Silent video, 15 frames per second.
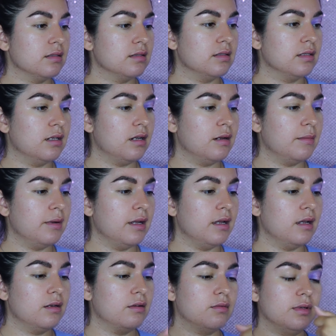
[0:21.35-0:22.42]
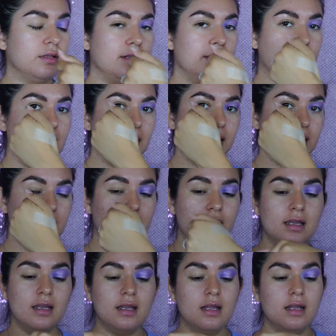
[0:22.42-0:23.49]
stick it on my hand really lightly
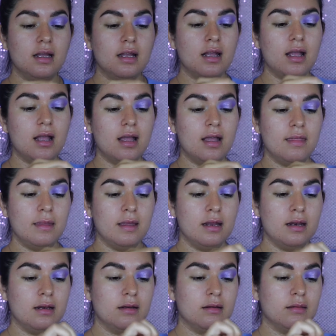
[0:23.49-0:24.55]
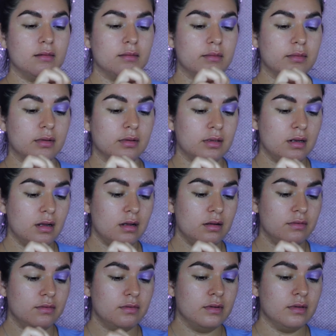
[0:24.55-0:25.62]
and then pull it off
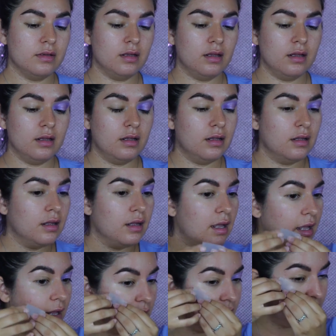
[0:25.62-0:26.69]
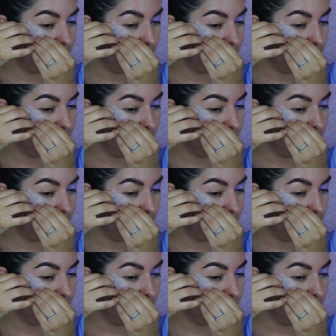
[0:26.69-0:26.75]
and